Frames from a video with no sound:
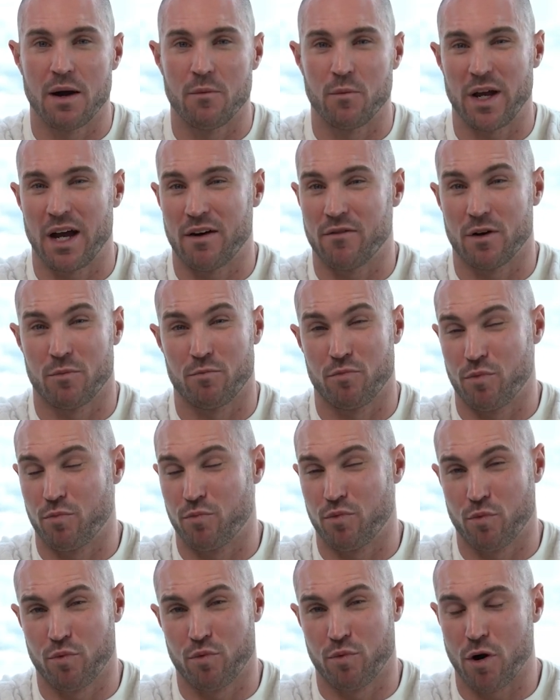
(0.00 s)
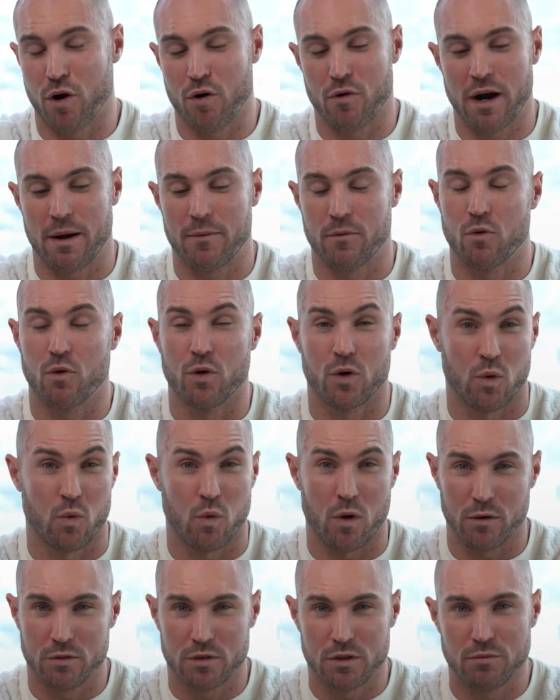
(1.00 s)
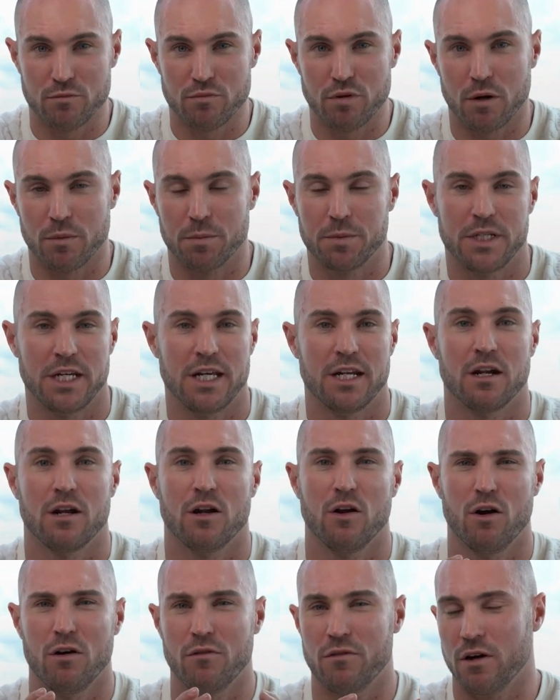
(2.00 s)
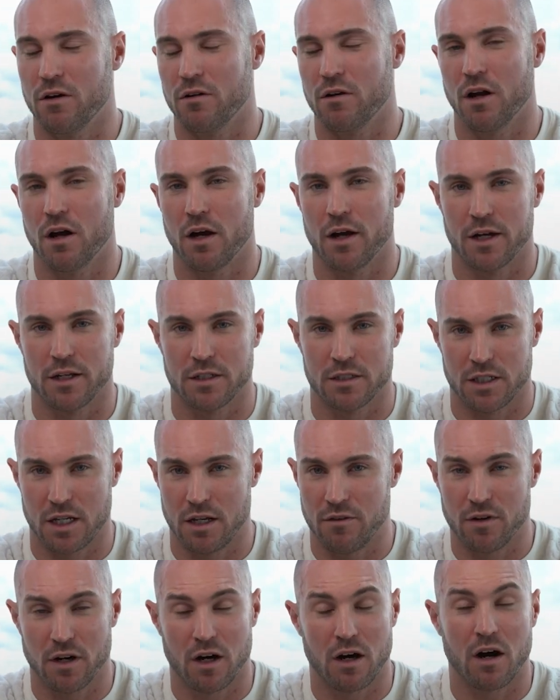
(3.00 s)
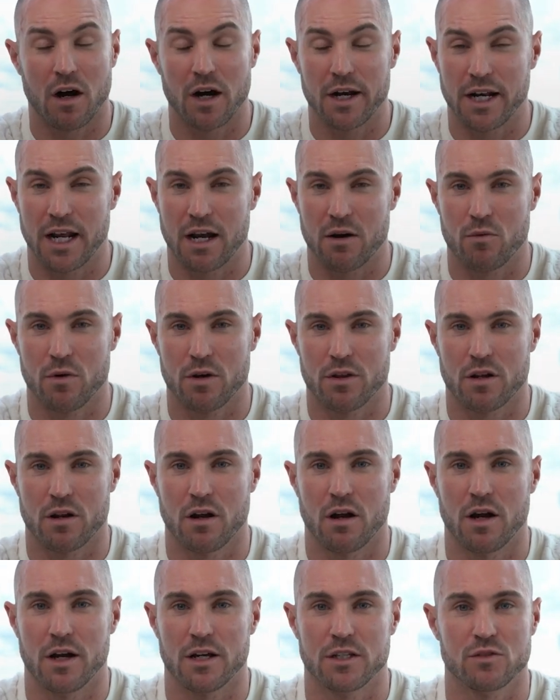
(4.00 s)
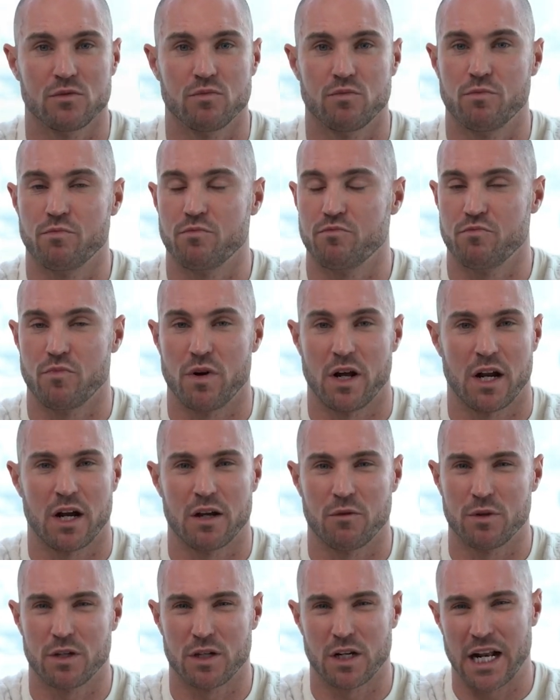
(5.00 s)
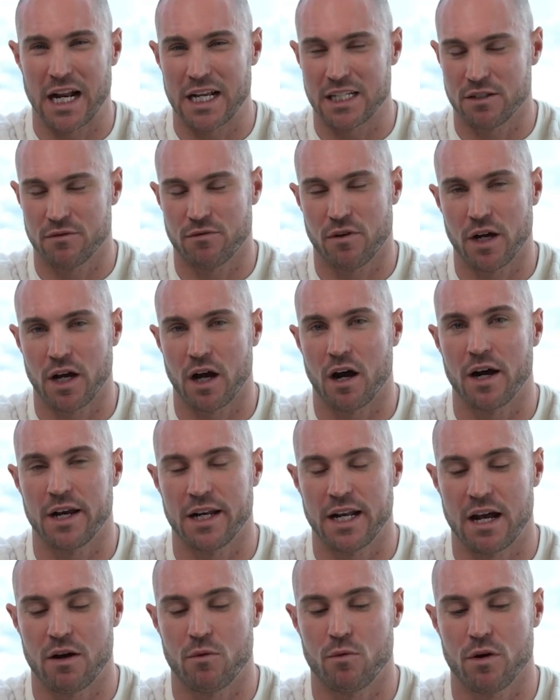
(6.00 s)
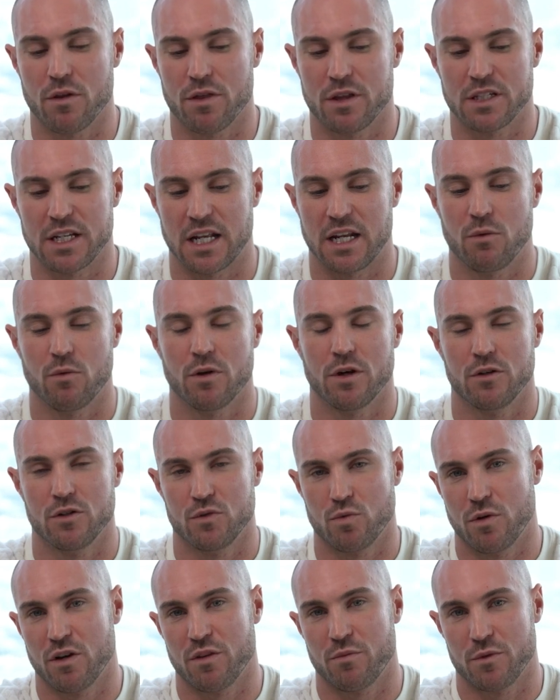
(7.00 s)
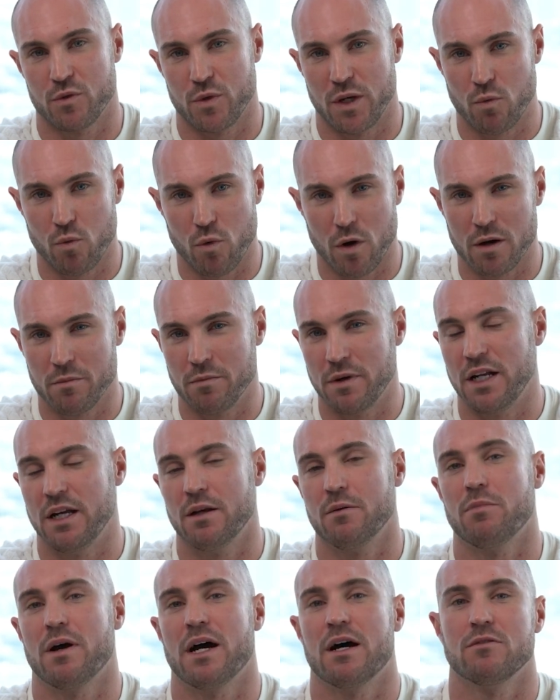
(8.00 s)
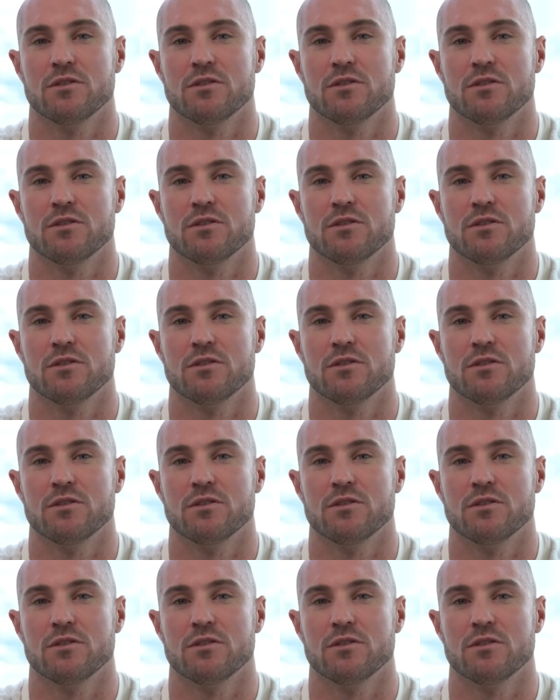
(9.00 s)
We have a program called Quantum Property, and a lot of our clients, even our high net worth clients, and I would classify high net worth as anyone who's worth between £1 million and